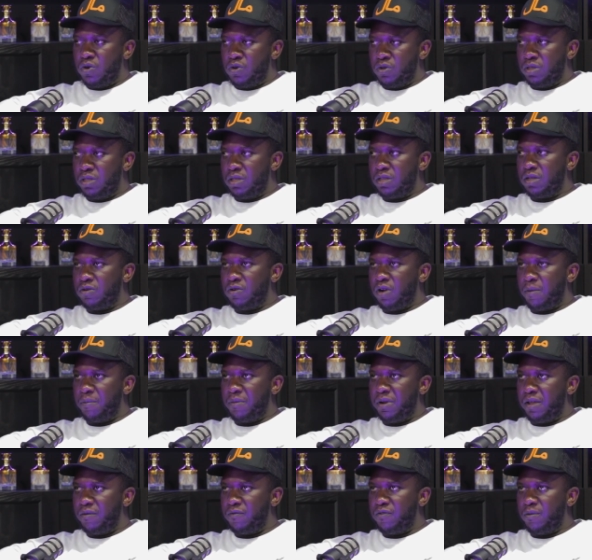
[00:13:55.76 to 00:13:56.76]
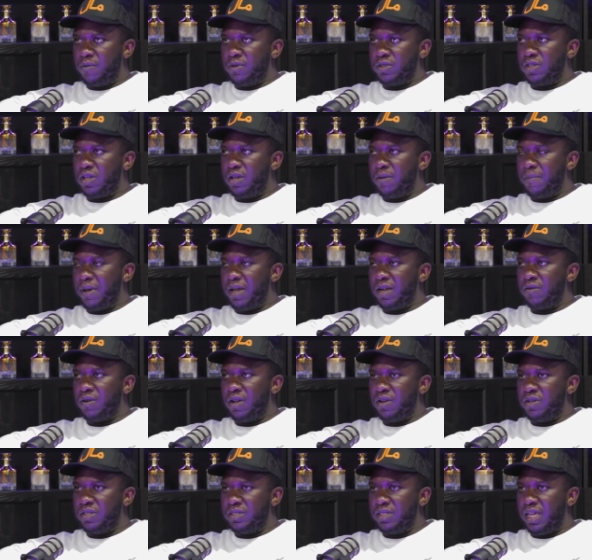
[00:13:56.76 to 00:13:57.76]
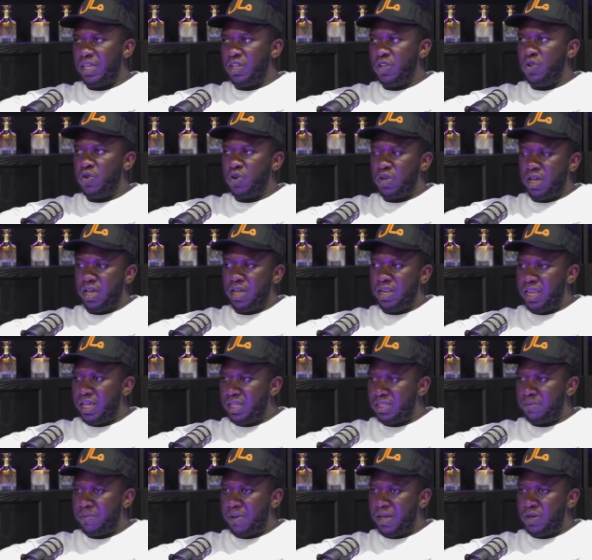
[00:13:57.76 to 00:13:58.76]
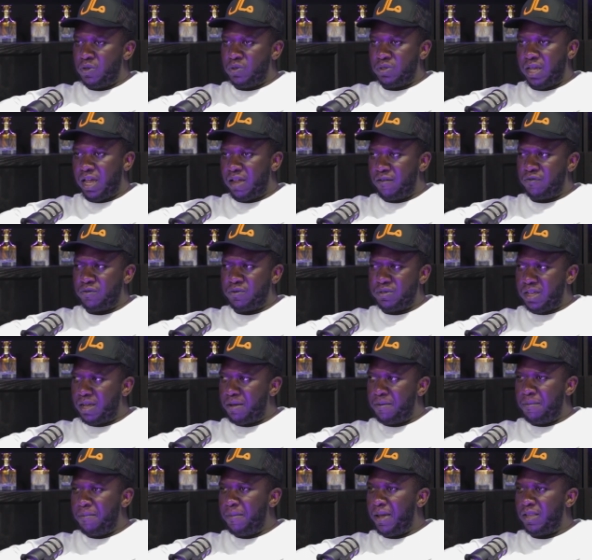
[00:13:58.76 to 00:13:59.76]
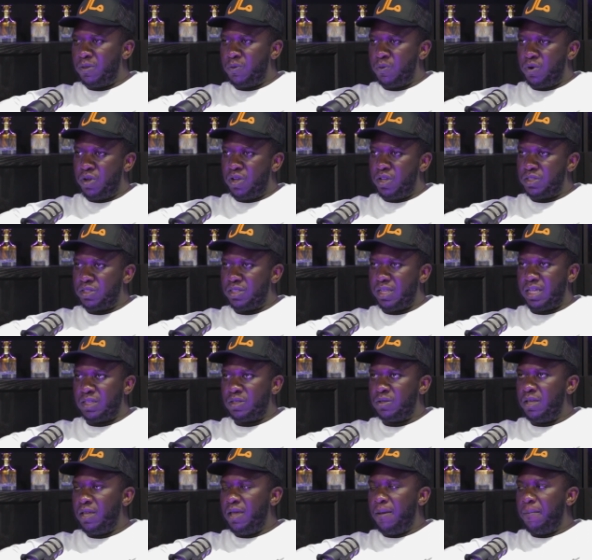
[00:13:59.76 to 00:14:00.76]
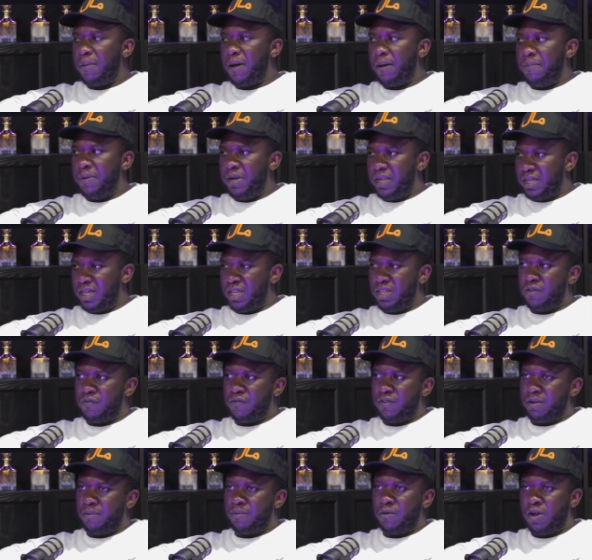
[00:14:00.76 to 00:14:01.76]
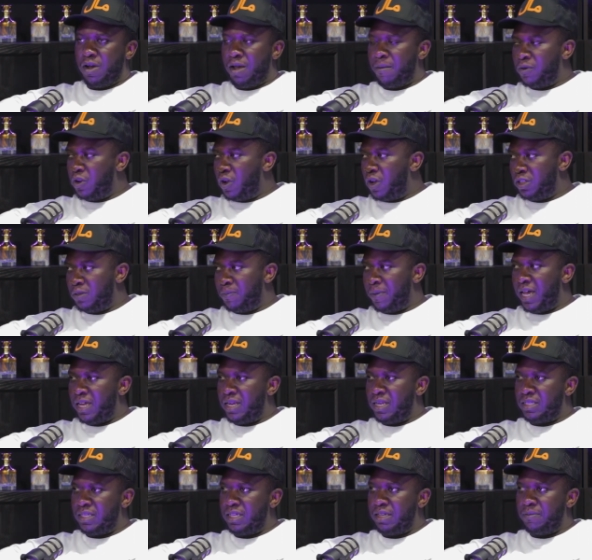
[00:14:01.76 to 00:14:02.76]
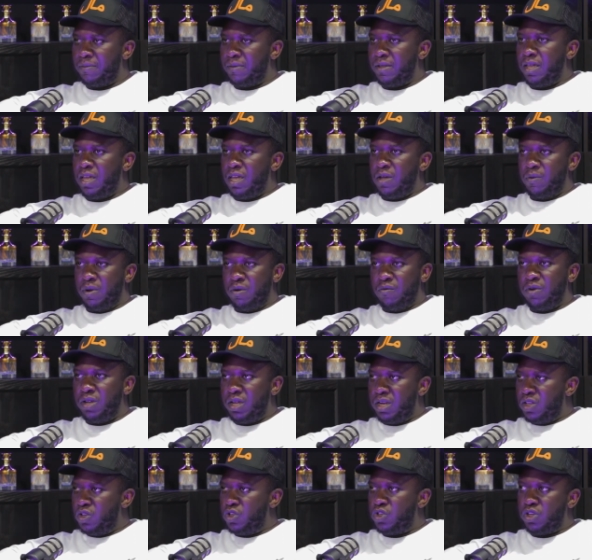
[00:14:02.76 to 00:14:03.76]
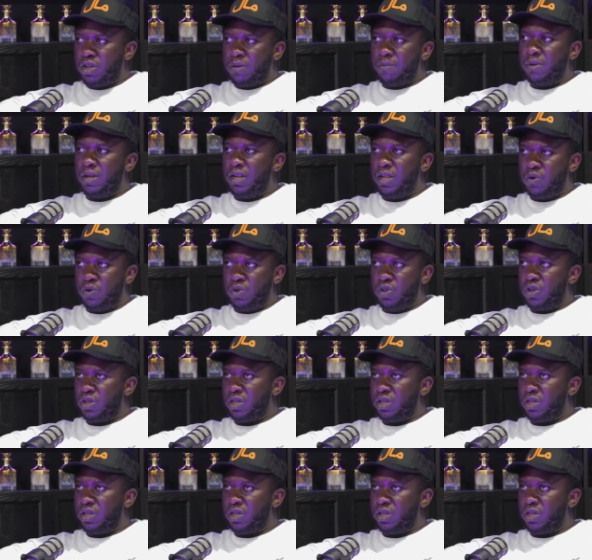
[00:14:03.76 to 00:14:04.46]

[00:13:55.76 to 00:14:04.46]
hood, coming up from a certain background, is that you look at an ex-man who's going through something mad worse that's public and you think, well, I'm not as bad as him. When really you shouldn't belittle your